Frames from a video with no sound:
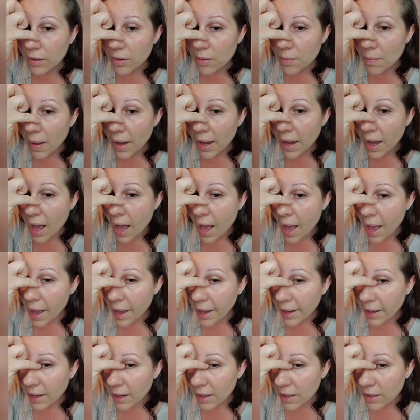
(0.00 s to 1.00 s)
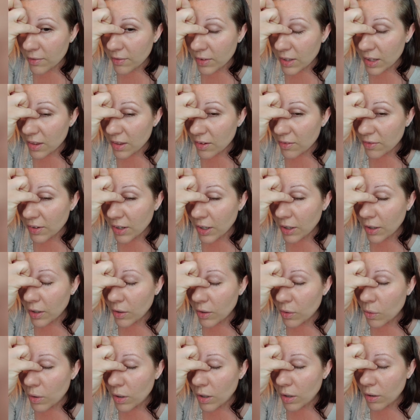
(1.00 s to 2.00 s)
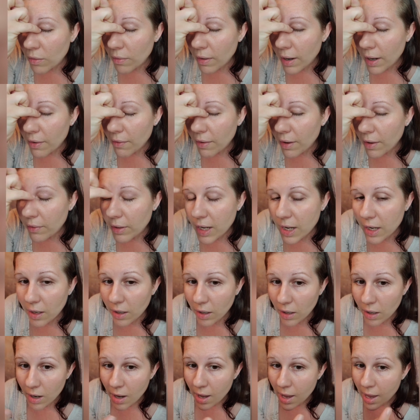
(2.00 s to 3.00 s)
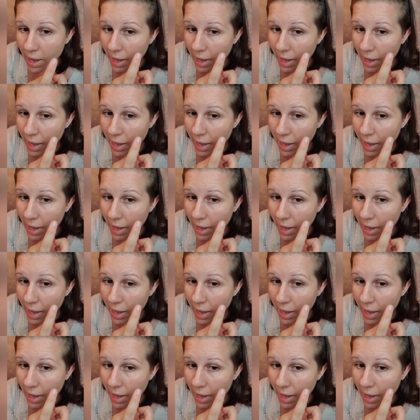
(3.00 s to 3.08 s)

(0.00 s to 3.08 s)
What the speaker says: my eye, kind of in the very corner right around here,